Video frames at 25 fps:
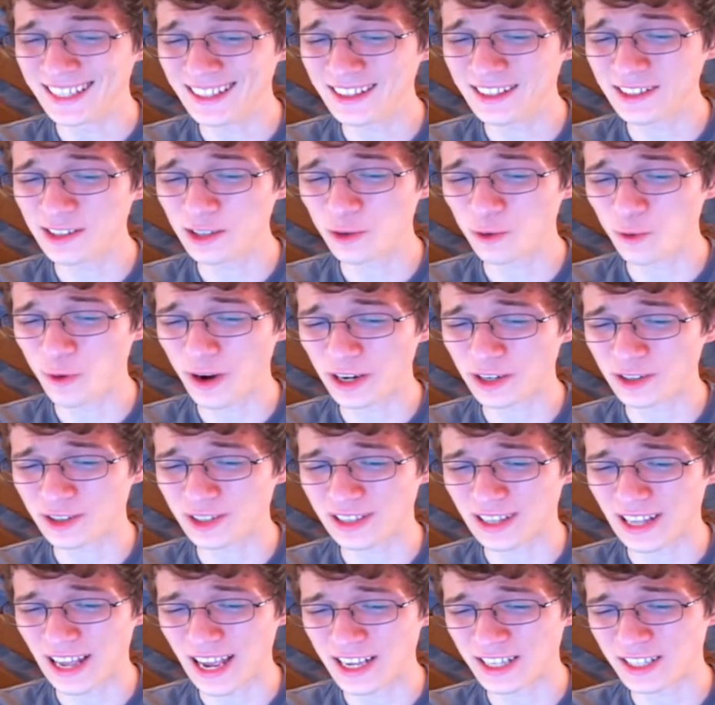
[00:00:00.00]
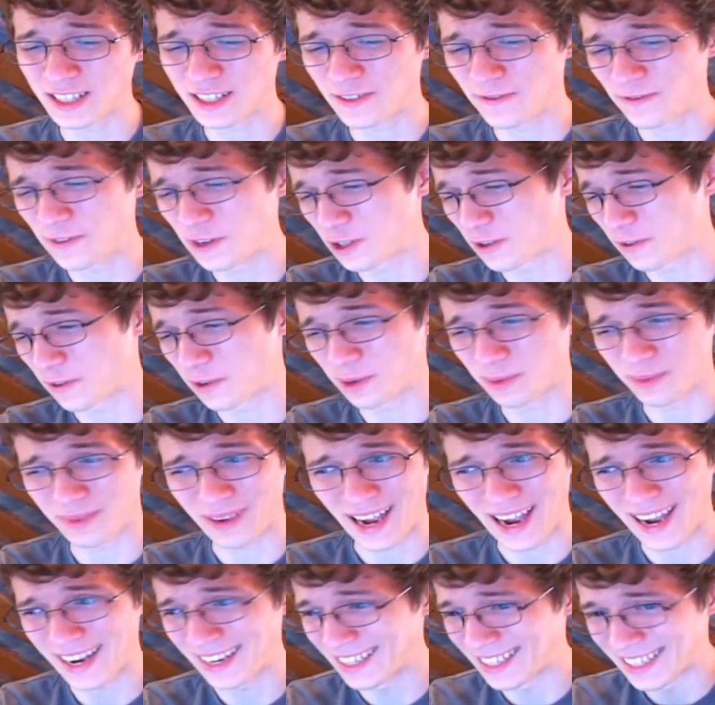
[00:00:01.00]
Didn't the director's last feature film
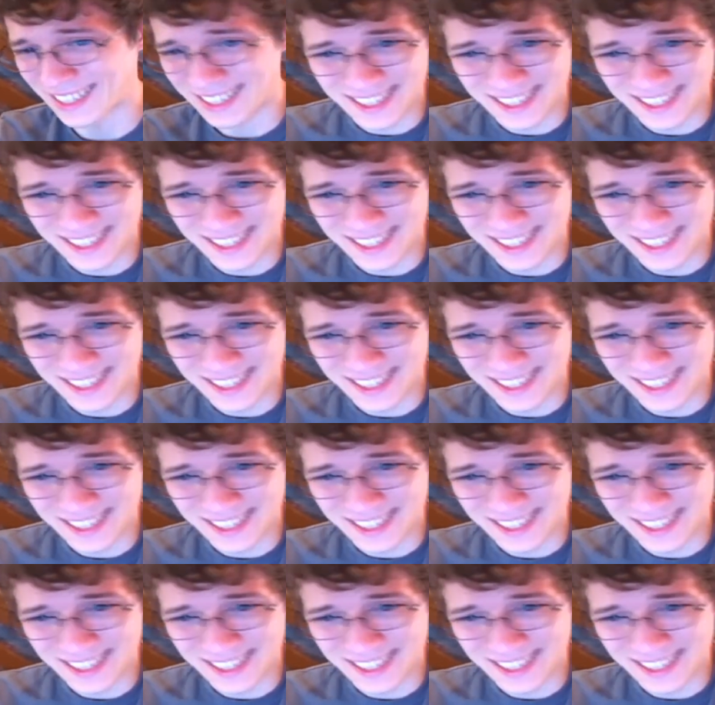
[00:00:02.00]
kind of